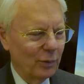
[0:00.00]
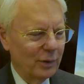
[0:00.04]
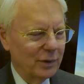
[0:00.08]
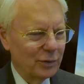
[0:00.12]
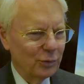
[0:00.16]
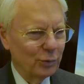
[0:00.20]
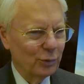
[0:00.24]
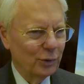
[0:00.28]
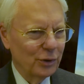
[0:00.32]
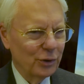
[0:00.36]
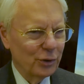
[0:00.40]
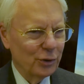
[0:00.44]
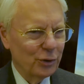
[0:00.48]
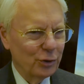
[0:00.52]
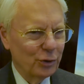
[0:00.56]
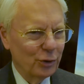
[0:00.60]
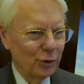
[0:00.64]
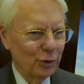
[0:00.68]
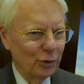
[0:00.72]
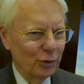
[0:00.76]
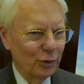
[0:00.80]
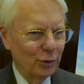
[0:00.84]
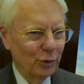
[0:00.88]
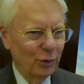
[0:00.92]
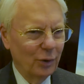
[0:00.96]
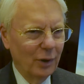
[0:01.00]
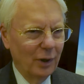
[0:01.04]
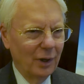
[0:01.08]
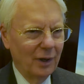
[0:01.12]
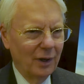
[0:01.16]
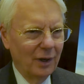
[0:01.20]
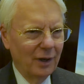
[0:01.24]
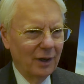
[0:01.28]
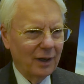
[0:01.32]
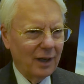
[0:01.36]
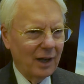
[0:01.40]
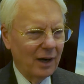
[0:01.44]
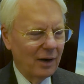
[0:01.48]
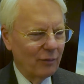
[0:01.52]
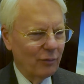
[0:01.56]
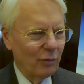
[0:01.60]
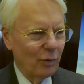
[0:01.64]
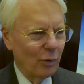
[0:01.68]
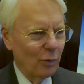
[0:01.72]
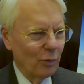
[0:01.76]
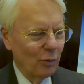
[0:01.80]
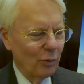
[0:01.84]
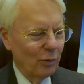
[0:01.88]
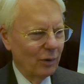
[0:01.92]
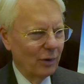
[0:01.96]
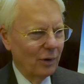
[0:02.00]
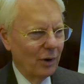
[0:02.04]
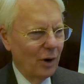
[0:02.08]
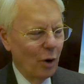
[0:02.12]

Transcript: which was to kind of re